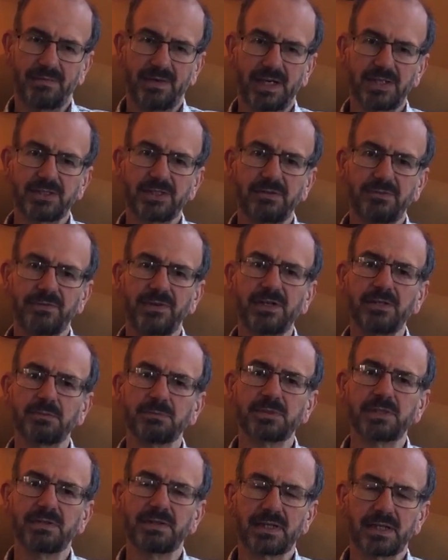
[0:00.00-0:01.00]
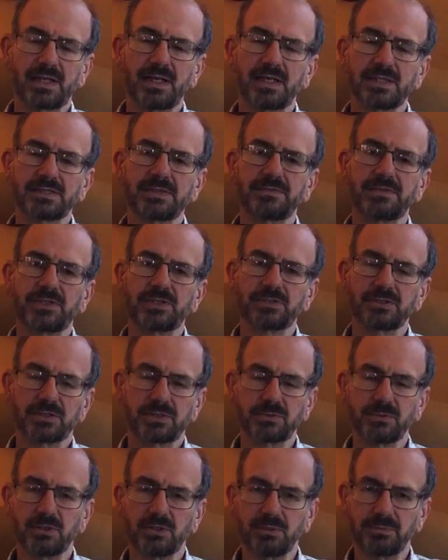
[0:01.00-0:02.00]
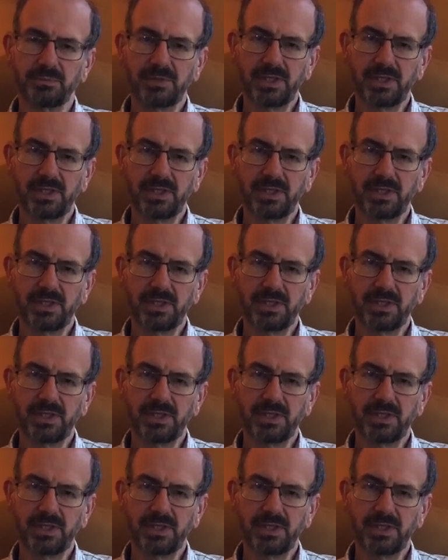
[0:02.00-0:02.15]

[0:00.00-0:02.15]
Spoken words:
actually filmed doing an artificial swarm